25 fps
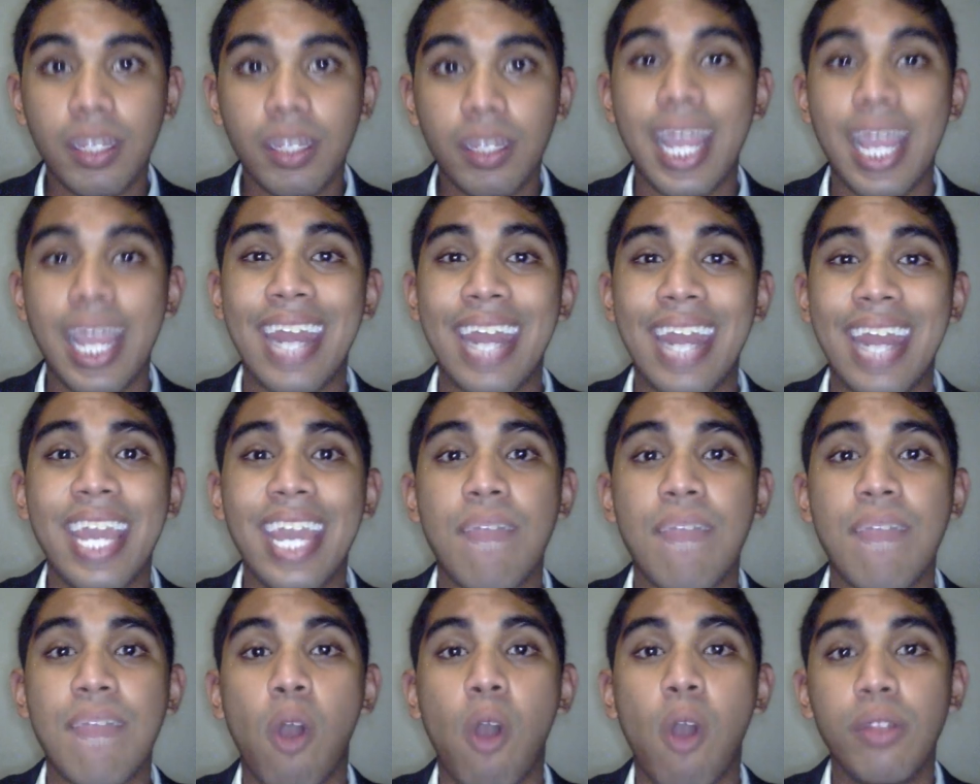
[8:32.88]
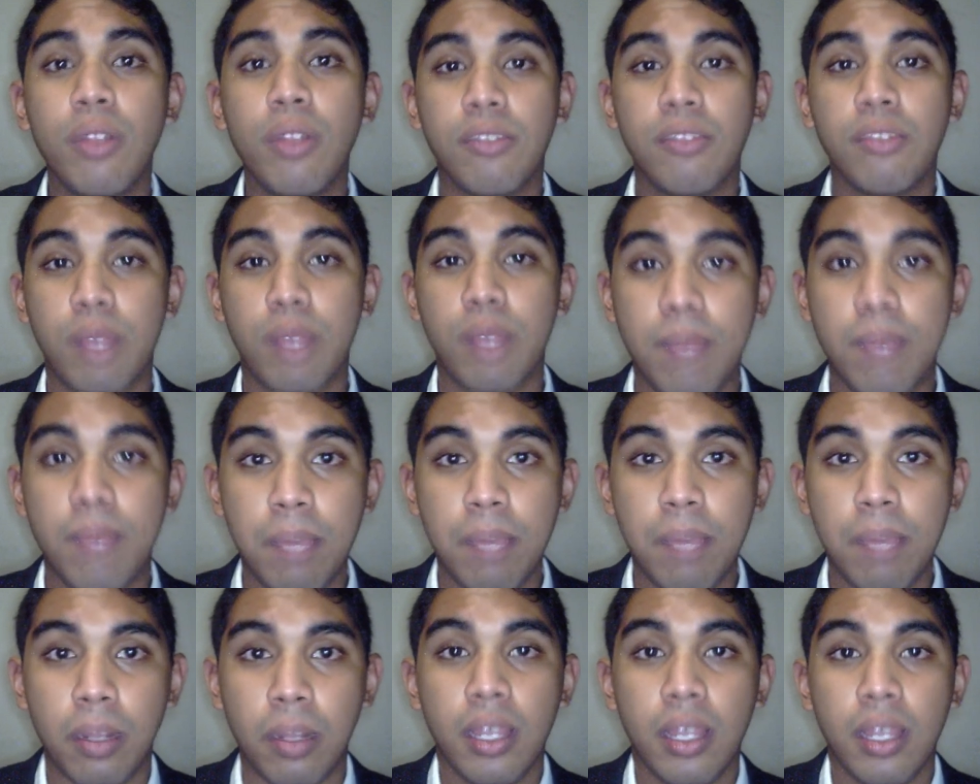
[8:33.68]
And I have all these 3
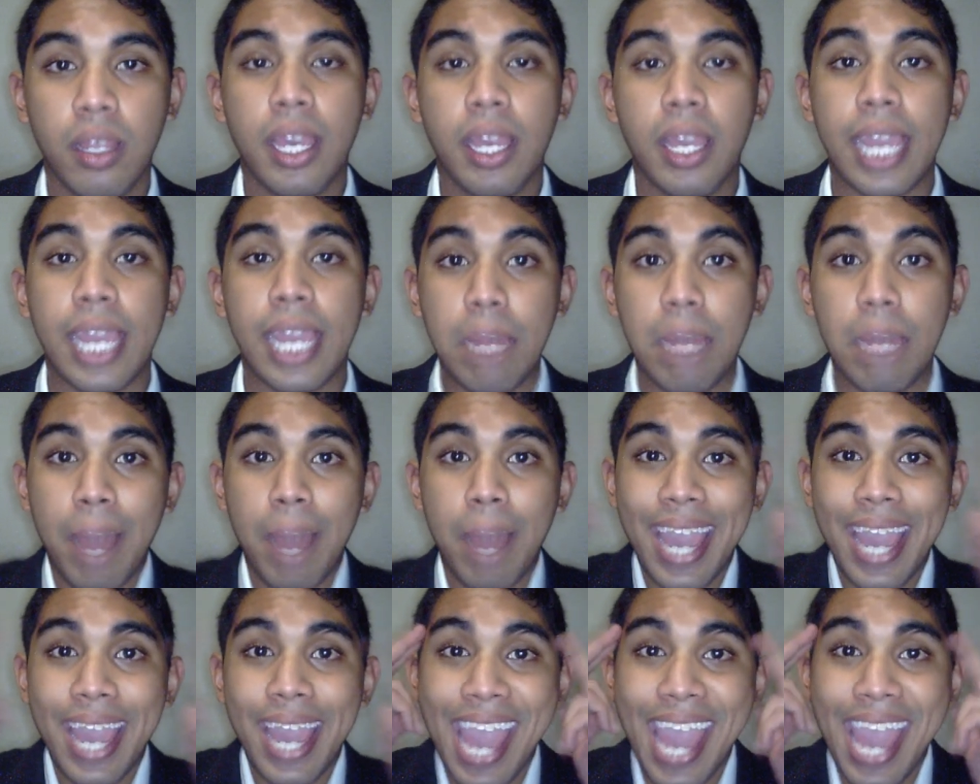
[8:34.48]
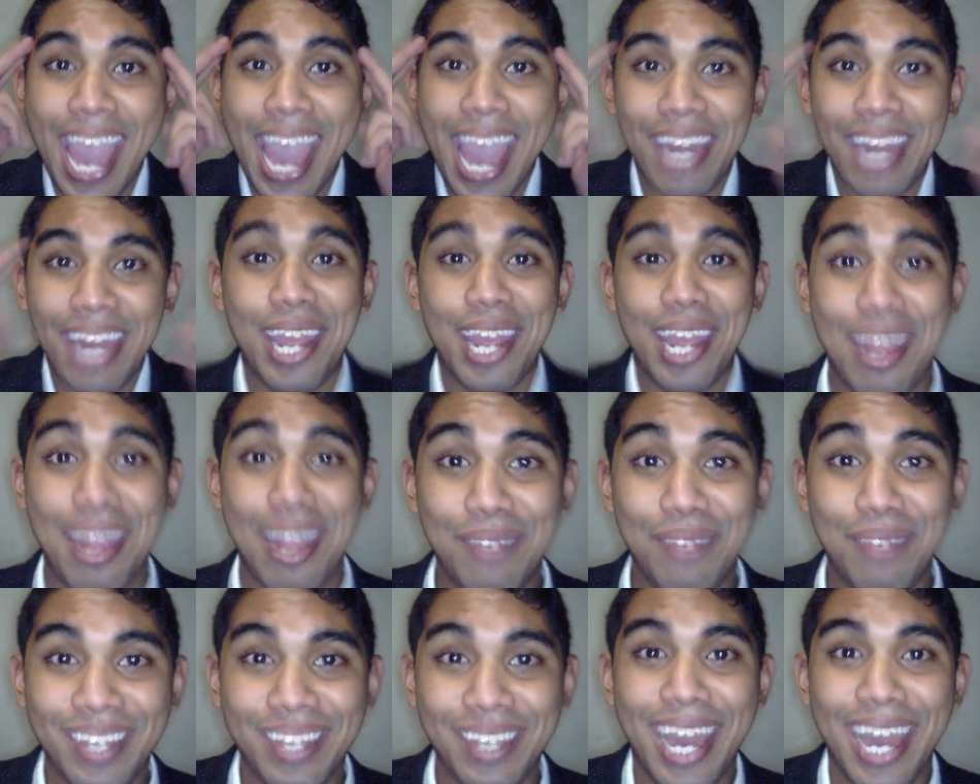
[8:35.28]
people in my head
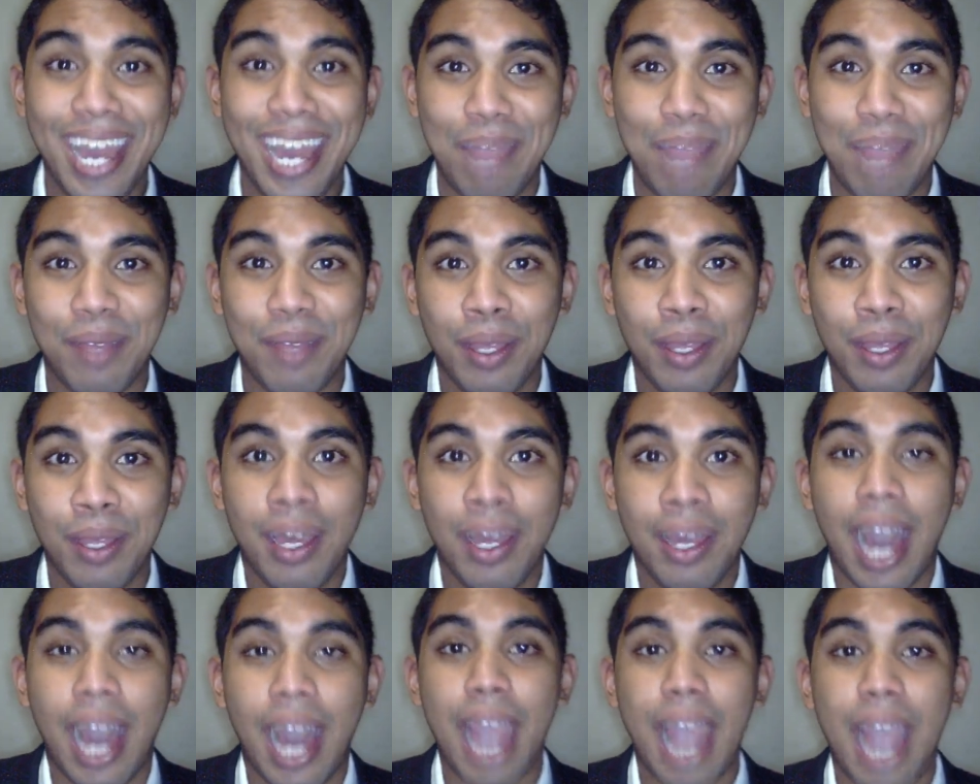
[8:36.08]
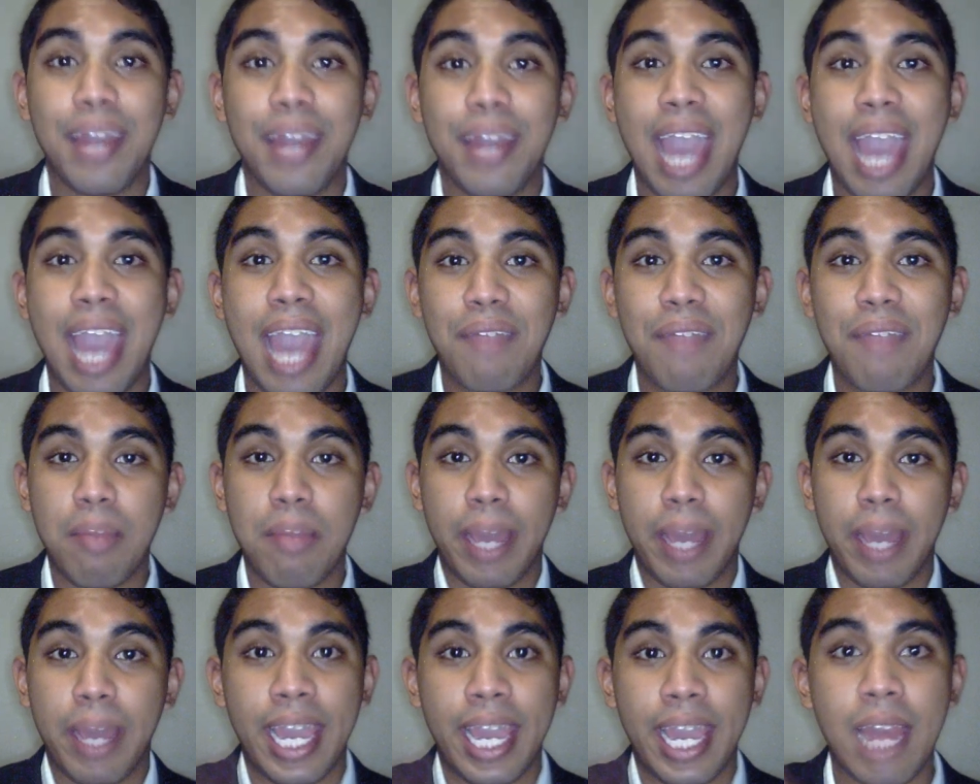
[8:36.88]
every time. I either have them in
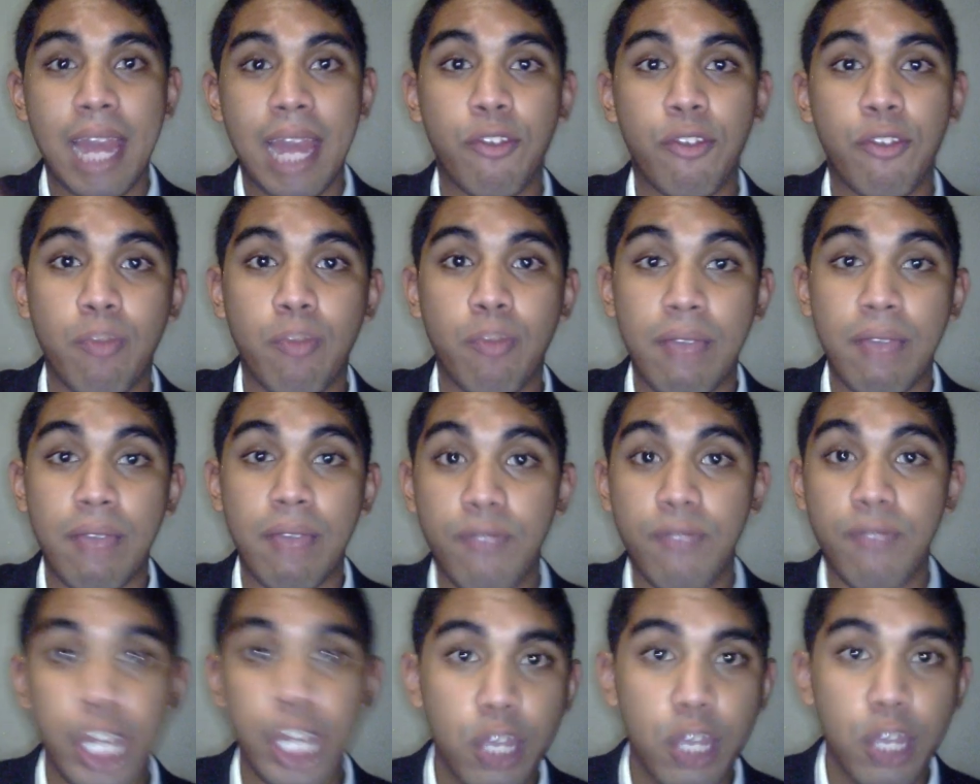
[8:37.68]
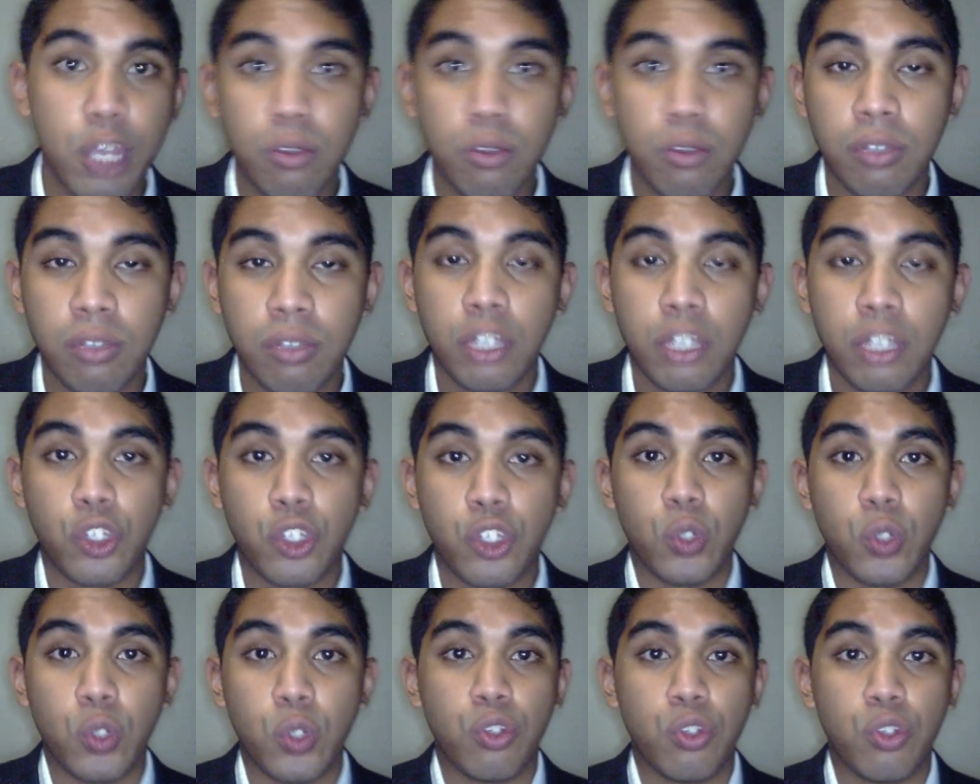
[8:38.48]
my head through my videos,
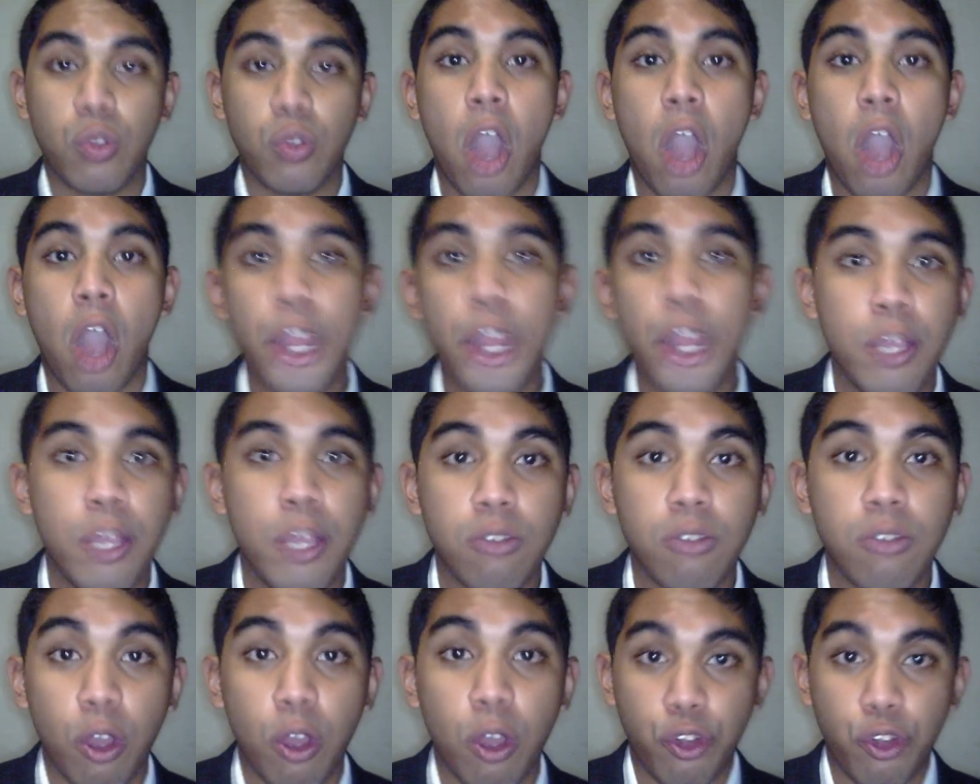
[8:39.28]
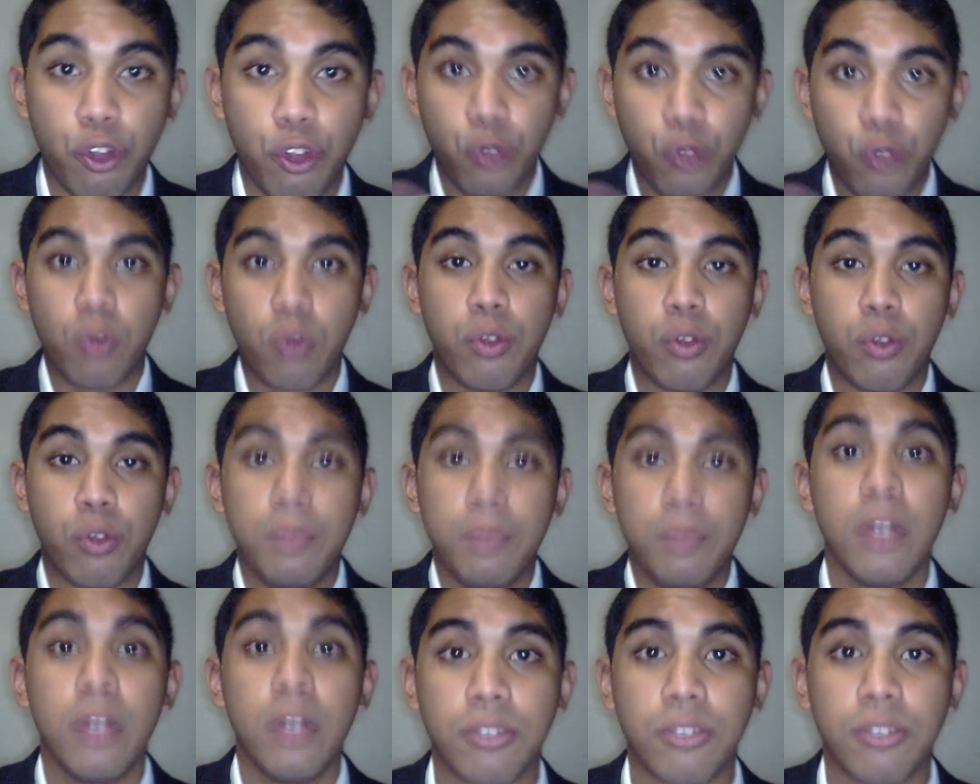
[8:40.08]
through audios, or through
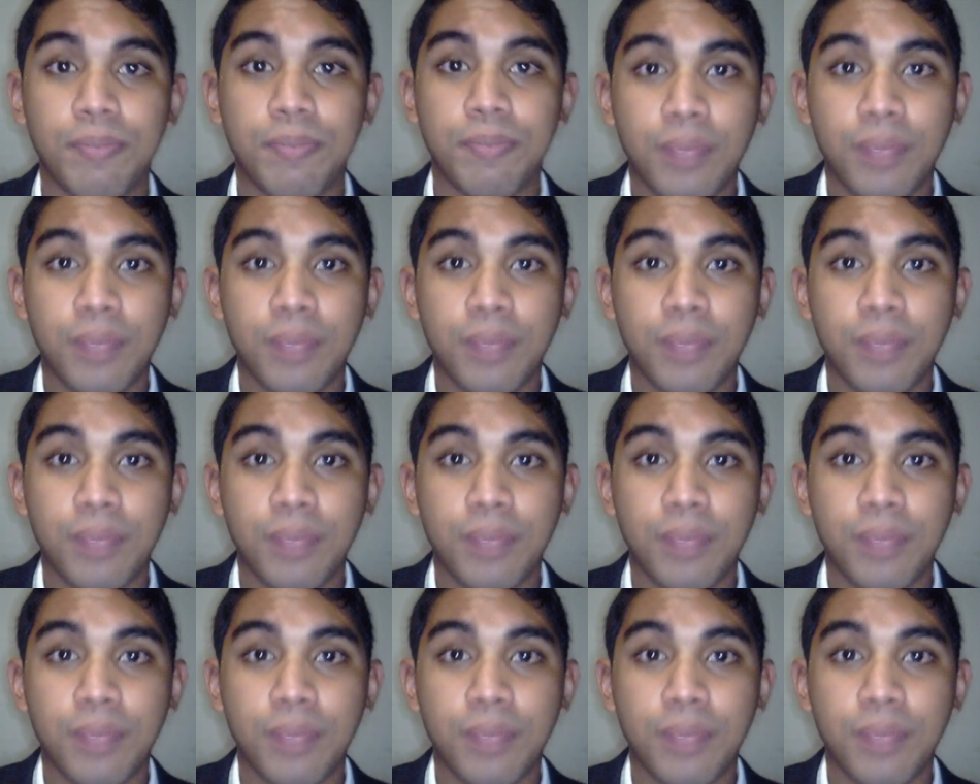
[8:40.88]
books.